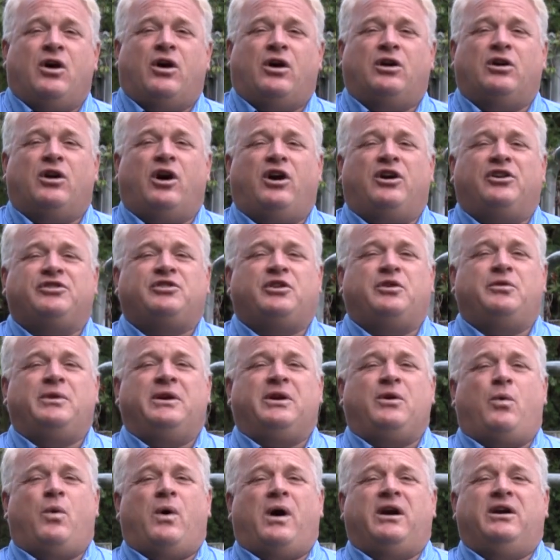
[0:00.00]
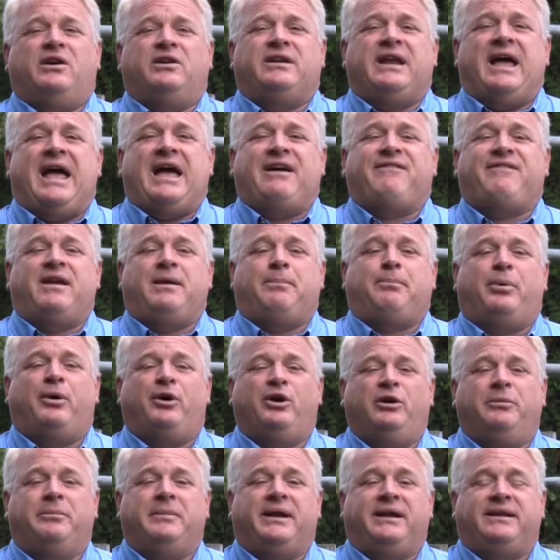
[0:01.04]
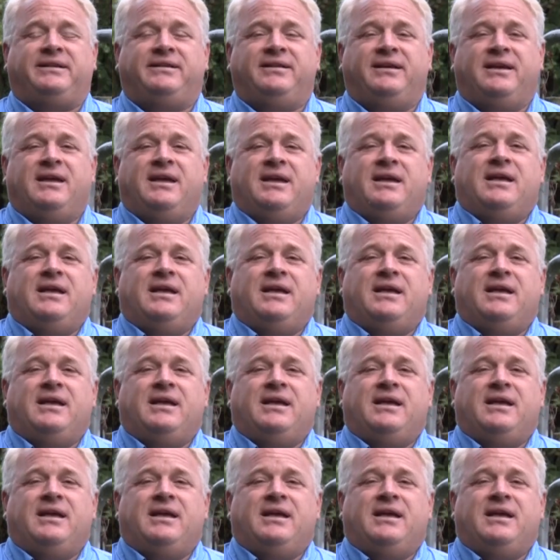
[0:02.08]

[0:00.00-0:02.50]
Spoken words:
are also required to have a permit